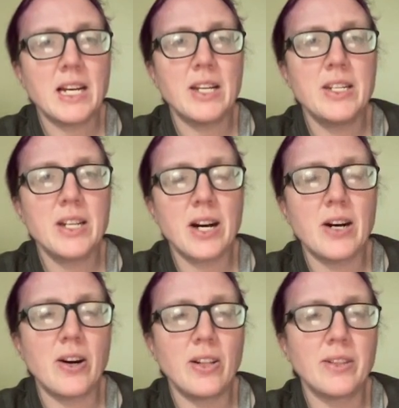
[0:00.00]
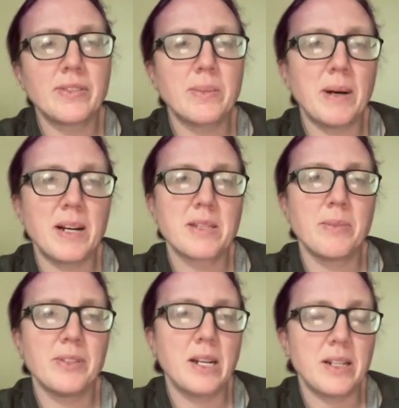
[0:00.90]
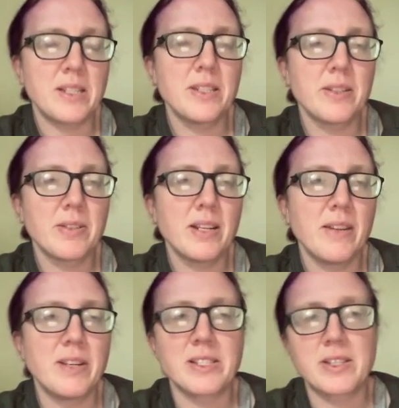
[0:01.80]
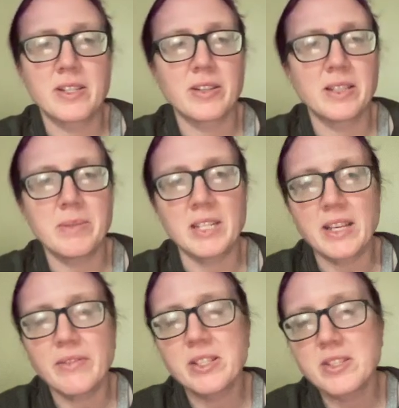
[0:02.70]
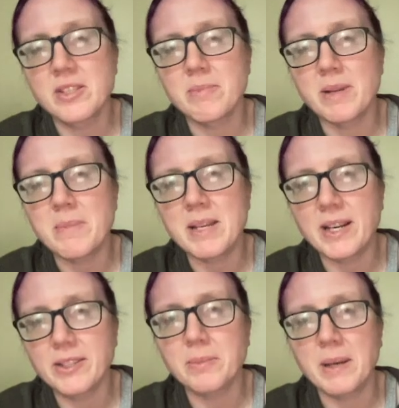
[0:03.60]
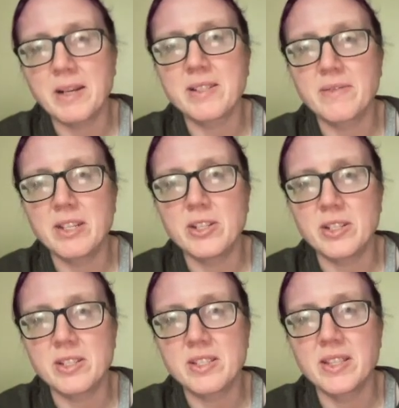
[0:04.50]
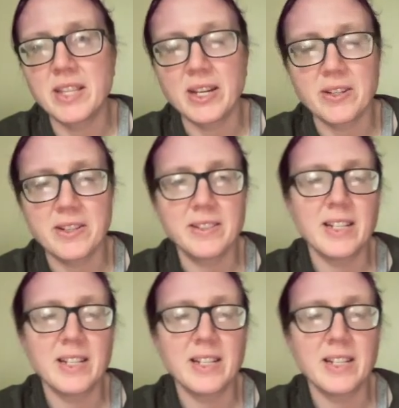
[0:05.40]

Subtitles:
not all of the possible dots in the grid have necessarily been given, so there might be other pairs of digits that are